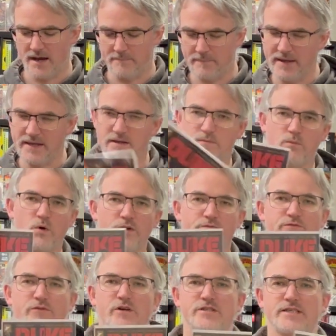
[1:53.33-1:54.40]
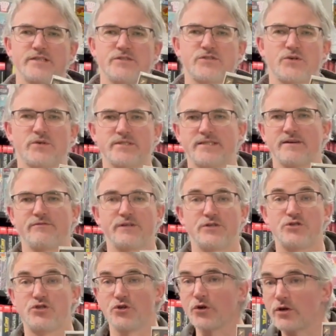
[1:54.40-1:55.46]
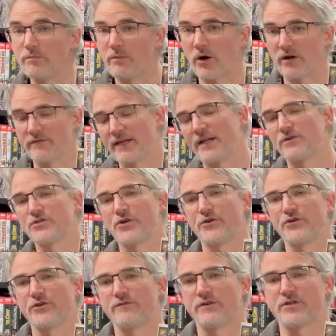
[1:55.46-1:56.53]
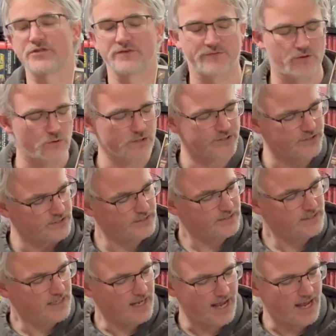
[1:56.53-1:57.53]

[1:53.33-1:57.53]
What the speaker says: Big one for us in store is definitely Duke, part of the Energon universe, of course.